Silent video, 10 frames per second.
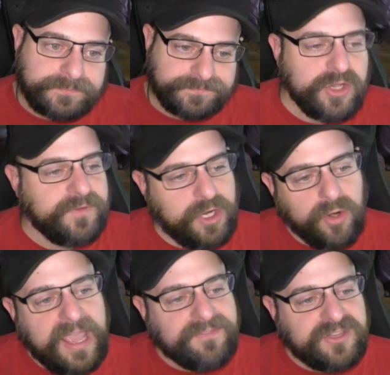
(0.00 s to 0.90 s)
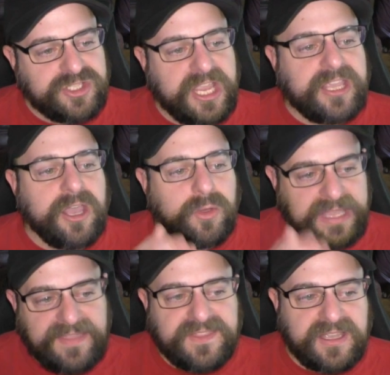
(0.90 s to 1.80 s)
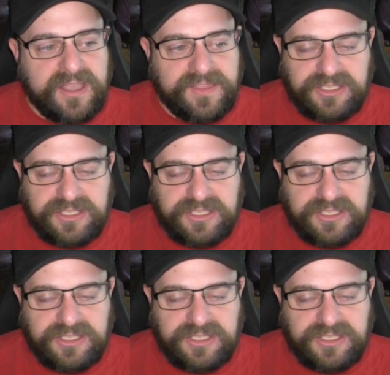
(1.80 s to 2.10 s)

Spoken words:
So if you don't have the Shaco, get the